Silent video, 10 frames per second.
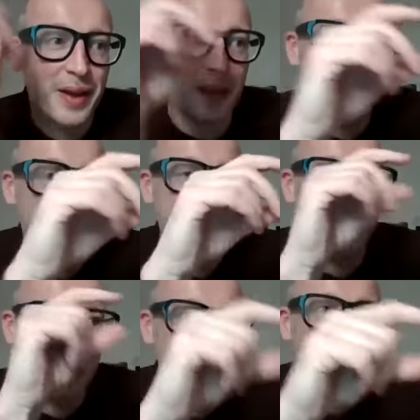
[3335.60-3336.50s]

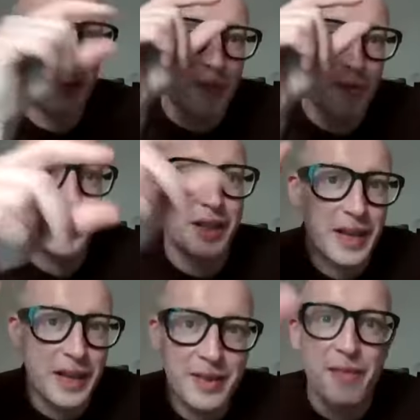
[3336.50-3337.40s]
there's something like
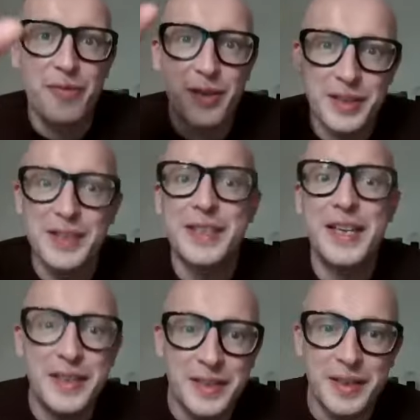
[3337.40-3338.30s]
different
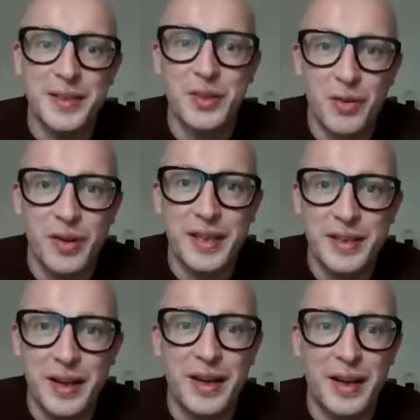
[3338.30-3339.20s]
seasons of
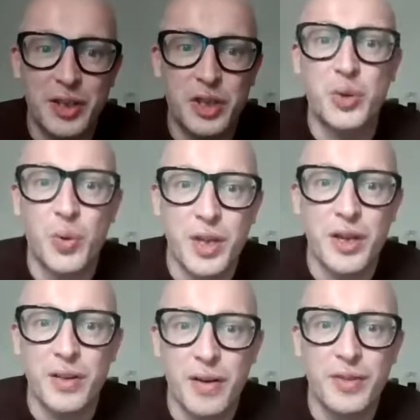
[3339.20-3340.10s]
a show that
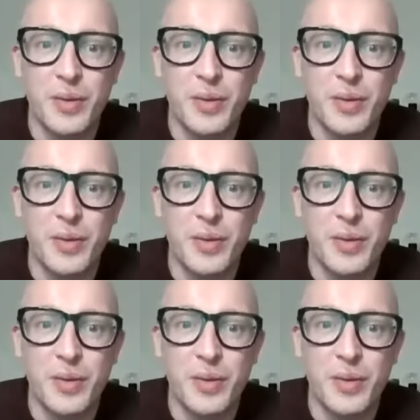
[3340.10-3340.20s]
you love to